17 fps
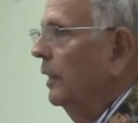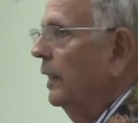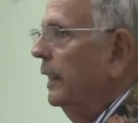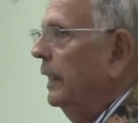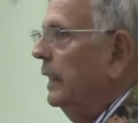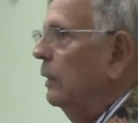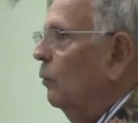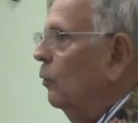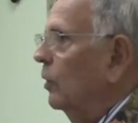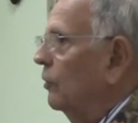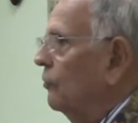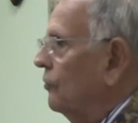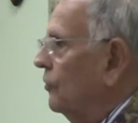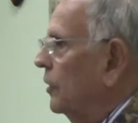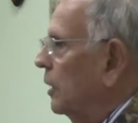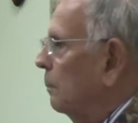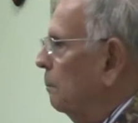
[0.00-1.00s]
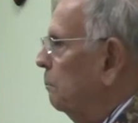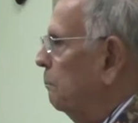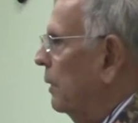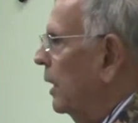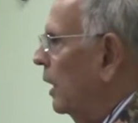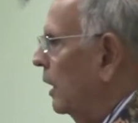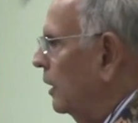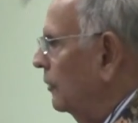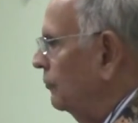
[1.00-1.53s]
He was the
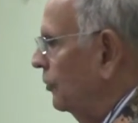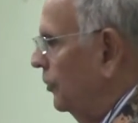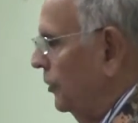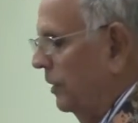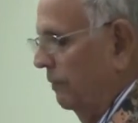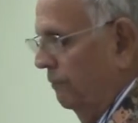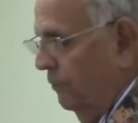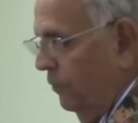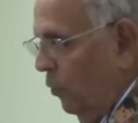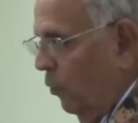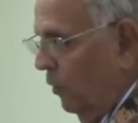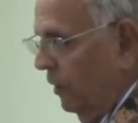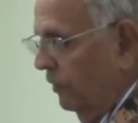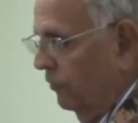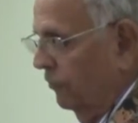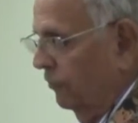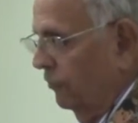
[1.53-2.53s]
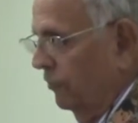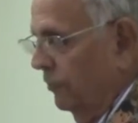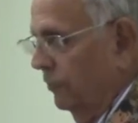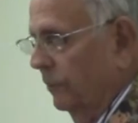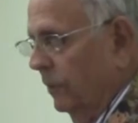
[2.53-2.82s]
positive voice.